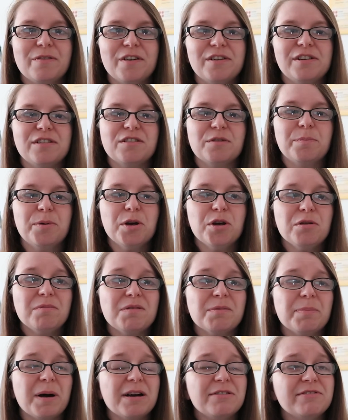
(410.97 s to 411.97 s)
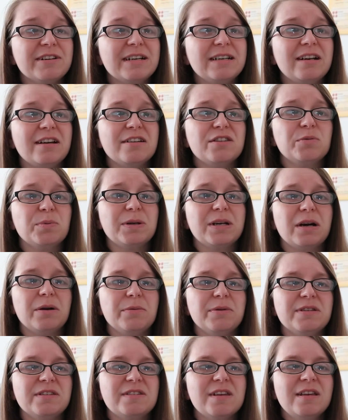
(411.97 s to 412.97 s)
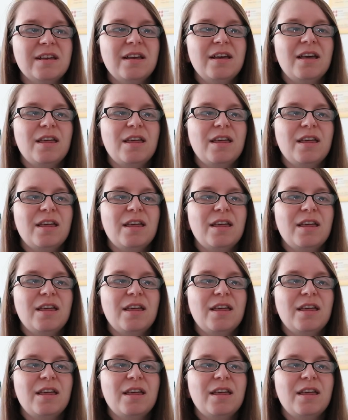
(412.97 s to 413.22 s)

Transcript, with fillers: photos of poops but I realised when I was